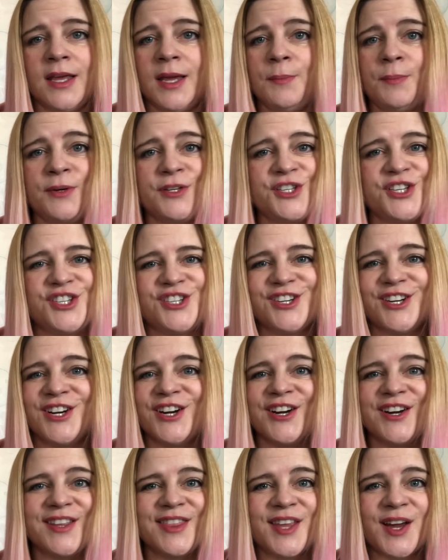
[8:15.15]
They put
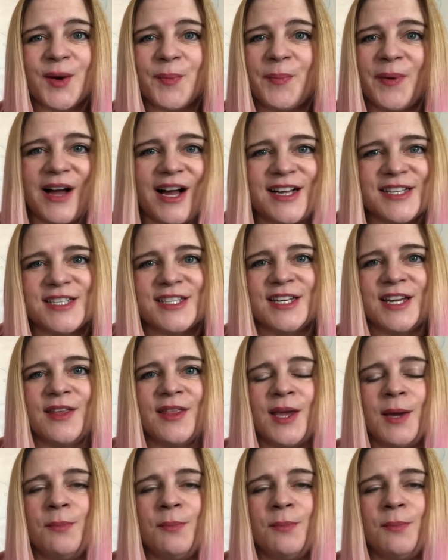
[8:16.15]
sugar in their pasta.